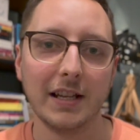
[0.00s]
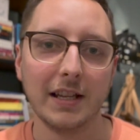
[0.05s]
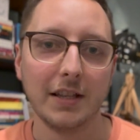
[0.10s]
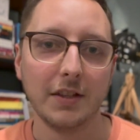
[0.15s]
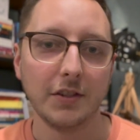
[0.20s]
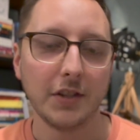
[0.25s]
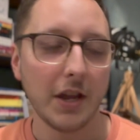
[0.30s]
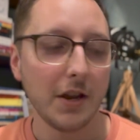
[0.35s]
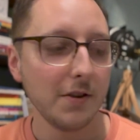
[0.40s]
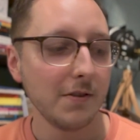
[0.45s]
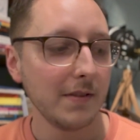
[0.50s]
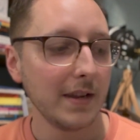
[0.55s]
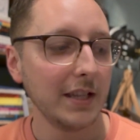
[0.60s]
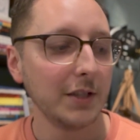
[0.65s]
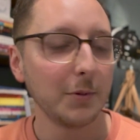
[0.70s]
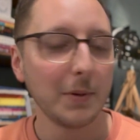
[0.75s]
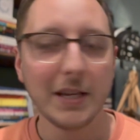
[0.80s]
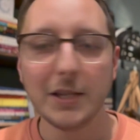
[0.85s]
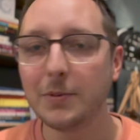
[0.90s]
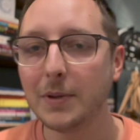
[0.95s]
So in
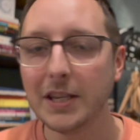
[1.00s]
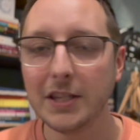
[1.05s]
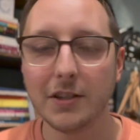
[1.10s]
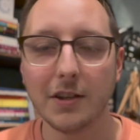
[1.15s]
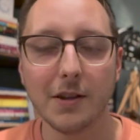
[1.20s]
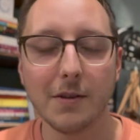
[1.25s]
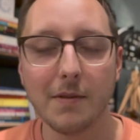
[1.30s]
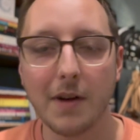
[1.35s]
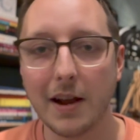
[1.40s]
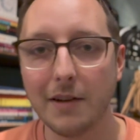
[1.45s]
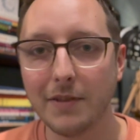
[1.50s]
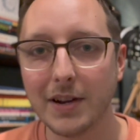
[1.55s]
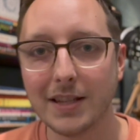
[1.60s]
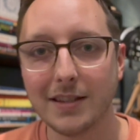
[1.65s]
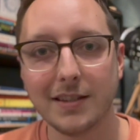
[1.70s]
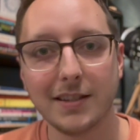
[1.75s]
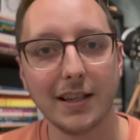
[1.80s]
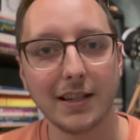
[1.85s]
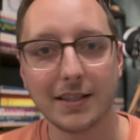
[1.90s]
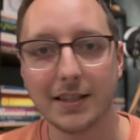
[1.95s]
2022, I read
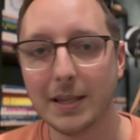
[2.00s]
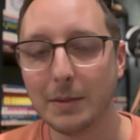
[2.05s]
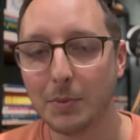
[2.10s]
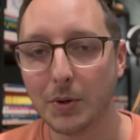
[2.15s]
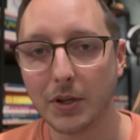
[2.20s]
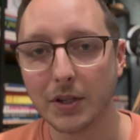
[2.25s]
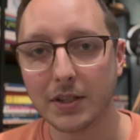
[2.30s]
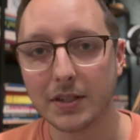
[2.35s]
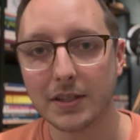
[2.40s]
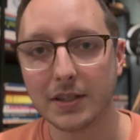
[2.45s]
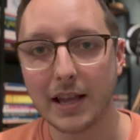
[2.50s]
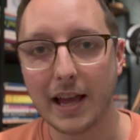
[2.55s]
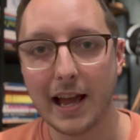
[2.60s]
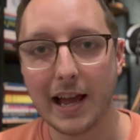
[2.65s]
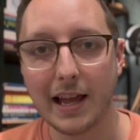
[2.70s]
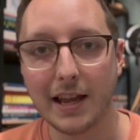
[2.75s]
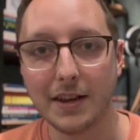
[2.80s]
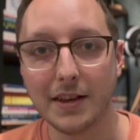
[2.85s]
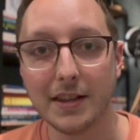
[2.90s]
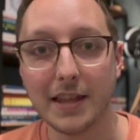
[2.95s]
60 books,
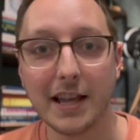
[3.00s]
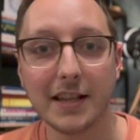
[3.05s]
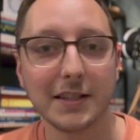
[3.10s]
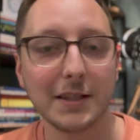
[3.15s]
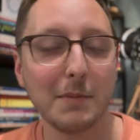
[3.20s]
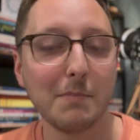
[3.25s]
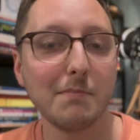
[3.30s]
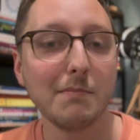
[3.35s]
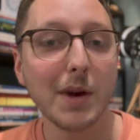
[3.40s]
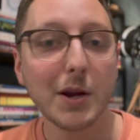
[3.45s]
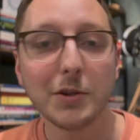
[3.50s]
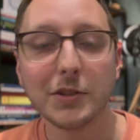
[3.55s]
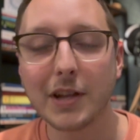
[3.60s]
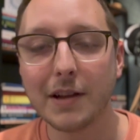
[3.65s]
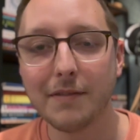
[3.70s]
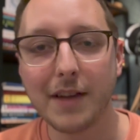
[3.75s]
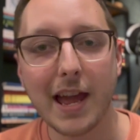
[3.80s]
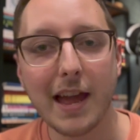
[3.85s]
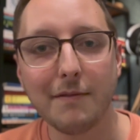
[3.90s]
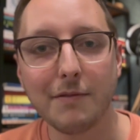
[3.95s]
and that's the most
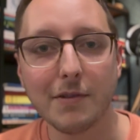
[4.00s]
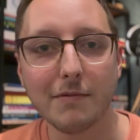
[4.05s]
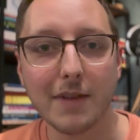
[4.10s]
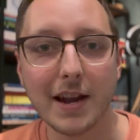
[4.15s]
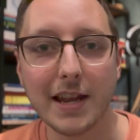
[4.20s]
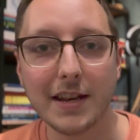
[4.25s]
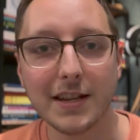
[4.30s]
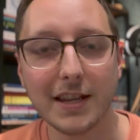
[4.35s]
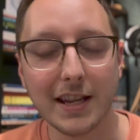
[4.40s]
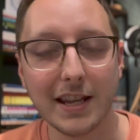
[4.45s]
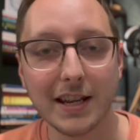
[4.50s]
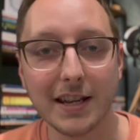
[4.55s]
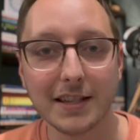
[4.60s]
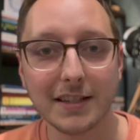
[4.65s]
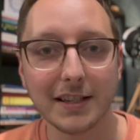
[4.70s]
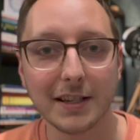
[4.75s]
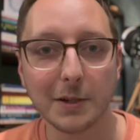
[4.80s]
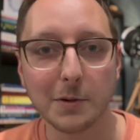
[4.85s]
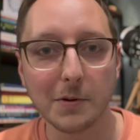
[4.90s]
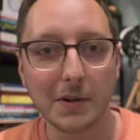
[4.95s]
I've ever read in a
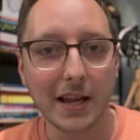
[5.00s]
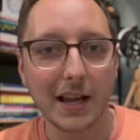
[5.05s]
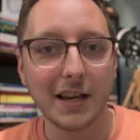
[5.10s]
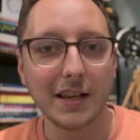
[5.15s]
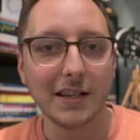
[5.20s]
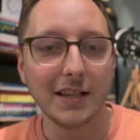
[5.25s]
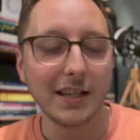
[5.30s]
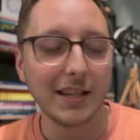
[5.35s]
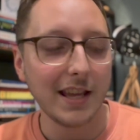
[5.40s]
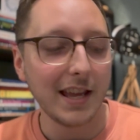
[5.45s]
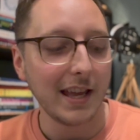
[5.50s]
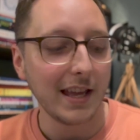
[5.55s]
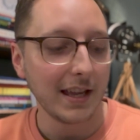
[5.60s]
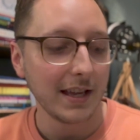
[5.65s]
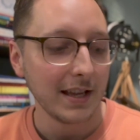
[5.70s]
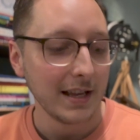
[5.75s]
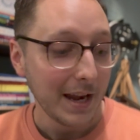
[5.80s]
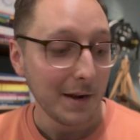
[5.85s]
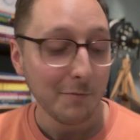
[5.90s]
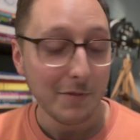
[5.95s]
single calendar year.
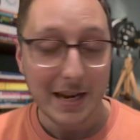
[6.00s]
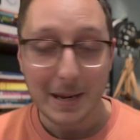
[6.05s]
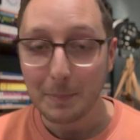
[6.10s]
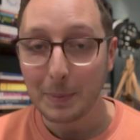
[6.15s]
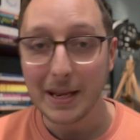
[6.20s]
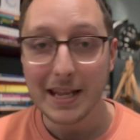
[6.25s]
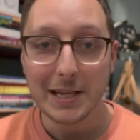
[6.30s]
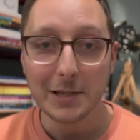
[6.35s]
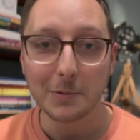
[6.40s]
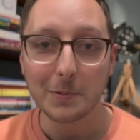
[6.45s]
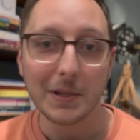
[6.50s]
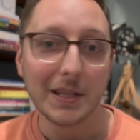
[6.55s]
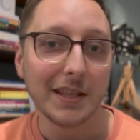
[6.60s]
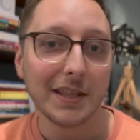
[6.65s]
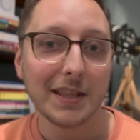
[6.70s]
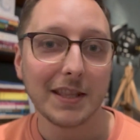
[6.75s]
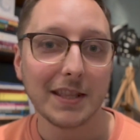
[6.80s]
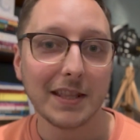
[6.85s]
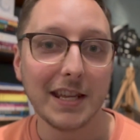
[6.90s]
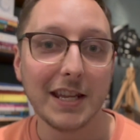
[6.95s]
And I'm really pleased with
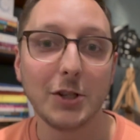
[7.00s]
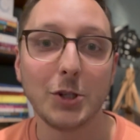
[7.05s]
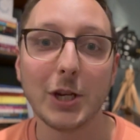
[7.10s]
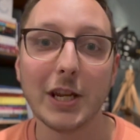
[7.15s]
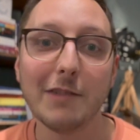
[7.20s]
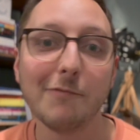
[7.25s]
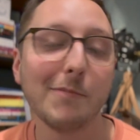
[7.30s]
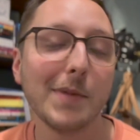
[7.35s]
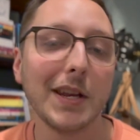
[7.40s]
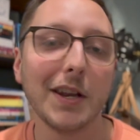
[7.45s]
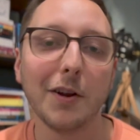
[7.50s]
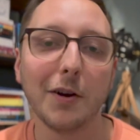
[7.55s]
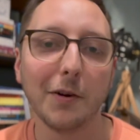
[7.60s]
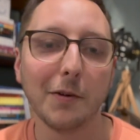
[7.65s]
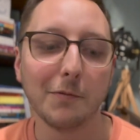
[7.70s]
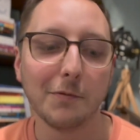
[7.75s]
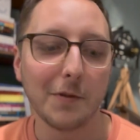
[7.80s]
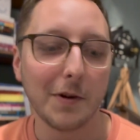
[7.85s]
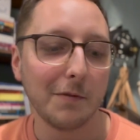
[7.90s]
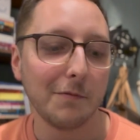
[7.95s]
the achievement
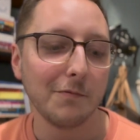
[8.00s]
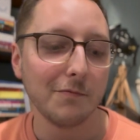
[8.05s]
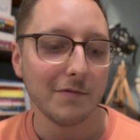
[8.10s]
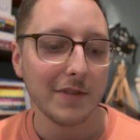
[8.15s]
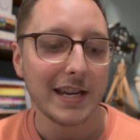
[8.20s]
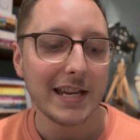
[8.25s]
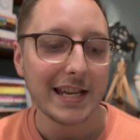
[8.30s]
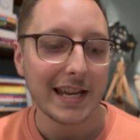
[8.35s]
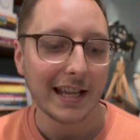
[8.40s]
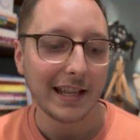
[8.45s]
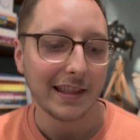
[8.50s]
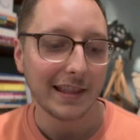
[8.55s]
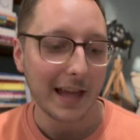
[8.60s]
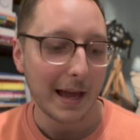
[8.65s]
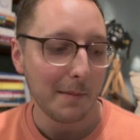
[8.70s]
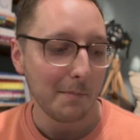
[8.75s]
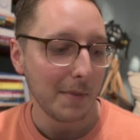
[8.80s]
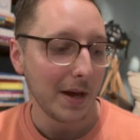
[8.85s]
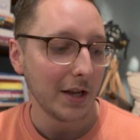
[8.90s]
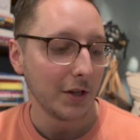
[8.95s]
of, of reading
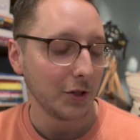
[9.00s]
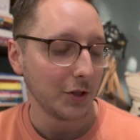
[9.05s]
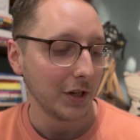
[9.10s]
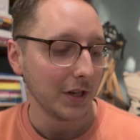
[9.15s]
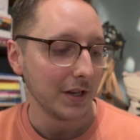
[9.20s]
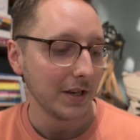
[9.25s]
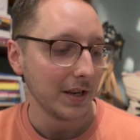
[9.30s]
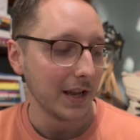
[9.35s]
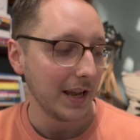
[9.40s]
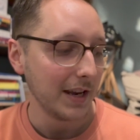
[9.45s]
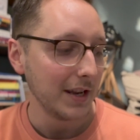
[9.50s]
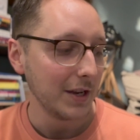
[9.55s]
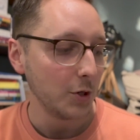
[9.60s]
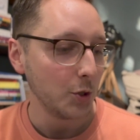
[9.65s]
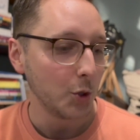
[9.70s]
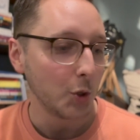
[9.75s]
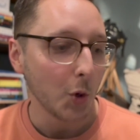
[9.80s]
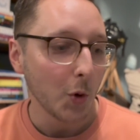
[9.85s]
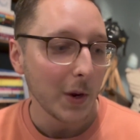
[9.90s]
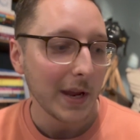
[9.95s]
that much and, and
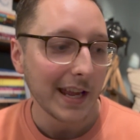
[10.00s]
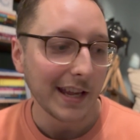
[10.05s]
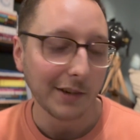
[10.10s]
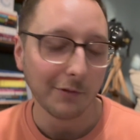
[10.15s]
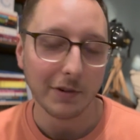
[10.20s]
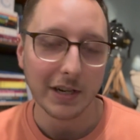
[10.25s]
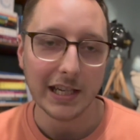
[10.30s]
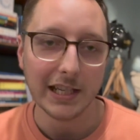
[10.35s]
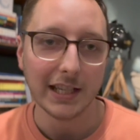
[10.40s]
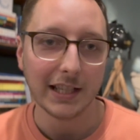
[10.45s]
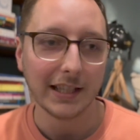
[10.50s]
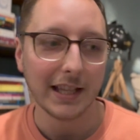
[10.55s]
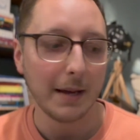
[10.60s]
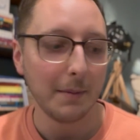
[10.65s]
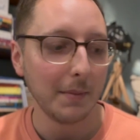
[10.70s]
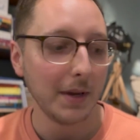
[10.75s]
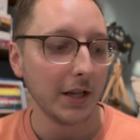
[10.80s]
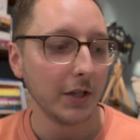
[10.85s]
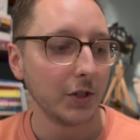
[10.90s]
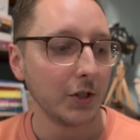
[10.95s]
enjoying reading that
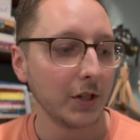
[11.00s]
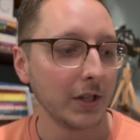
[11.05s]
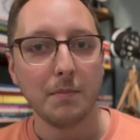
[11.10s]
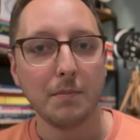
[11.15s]
much.